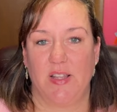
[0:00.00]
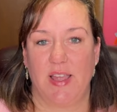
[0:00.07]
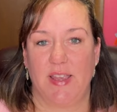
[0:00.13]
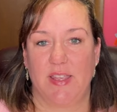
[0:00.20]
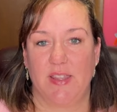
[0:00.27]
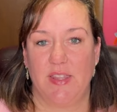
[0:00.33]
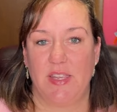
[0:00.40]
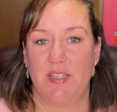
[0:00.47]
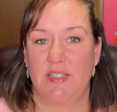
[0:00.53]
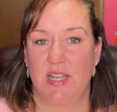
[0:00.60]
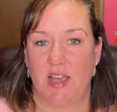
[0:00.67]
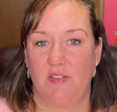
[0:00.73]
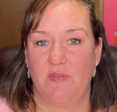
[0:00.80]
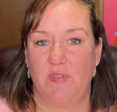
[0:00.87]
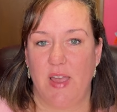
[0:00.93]
like these
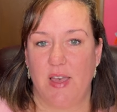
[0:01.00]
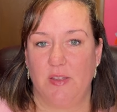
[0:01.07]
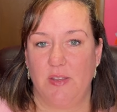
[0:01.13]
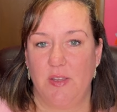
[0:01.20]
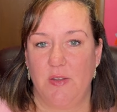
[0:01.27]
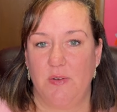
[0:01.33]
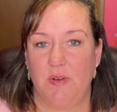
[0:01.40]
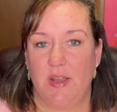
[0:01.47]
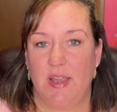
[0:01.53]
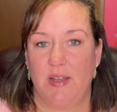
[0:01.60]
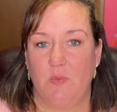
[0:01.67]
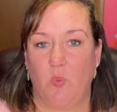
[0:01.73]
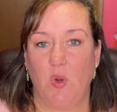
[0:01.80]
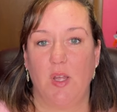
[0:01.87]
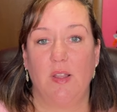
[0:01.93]
have value
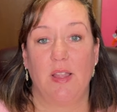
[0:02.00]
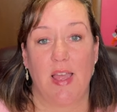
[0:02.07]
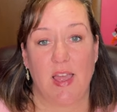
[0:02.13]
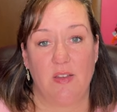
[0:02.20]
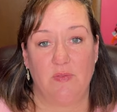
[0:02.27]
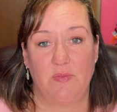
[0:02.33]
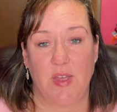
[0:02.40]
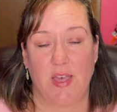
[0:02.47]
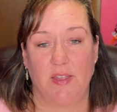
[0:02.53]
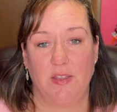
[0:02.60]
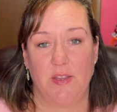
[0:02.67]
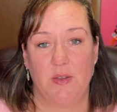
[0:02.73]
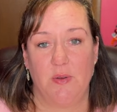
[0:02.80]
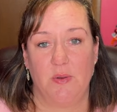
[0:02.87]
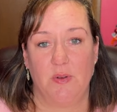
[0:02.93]
and will have
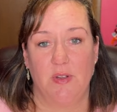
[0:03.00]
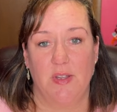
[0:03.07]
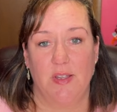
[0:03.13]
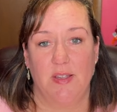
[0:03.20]
value